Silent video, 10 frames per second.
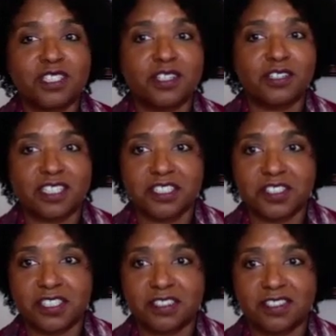than our
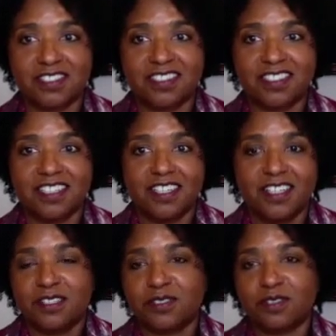conscious.
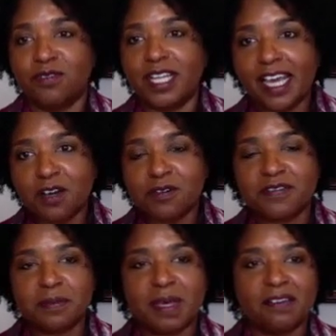So now if
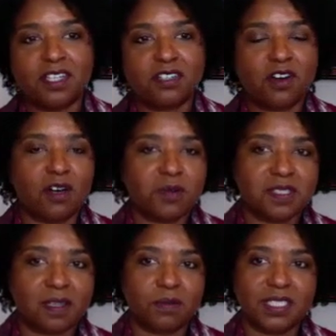I'm having a call with
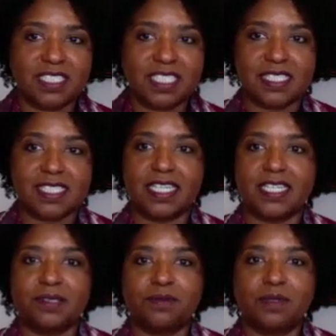someone and they
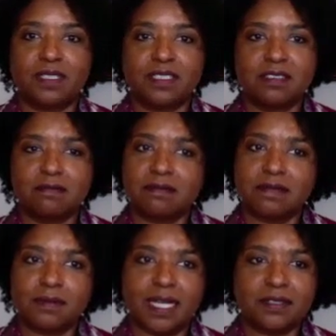say, well,
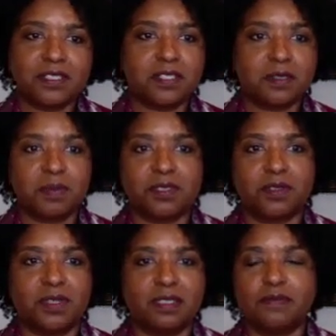wow, this has been
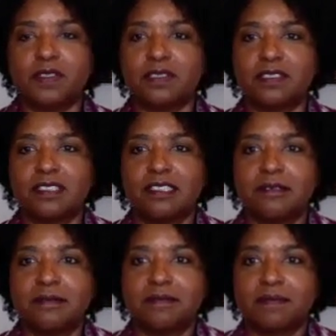so helpful,
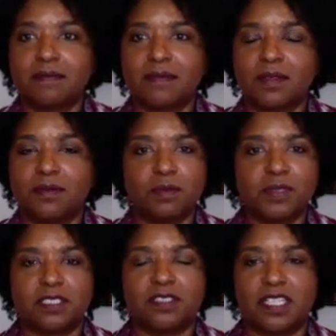what
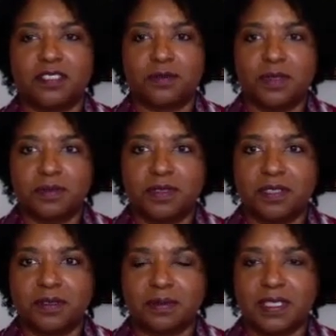would it look like to work with
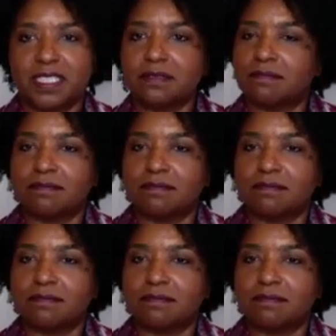you? And I'm like,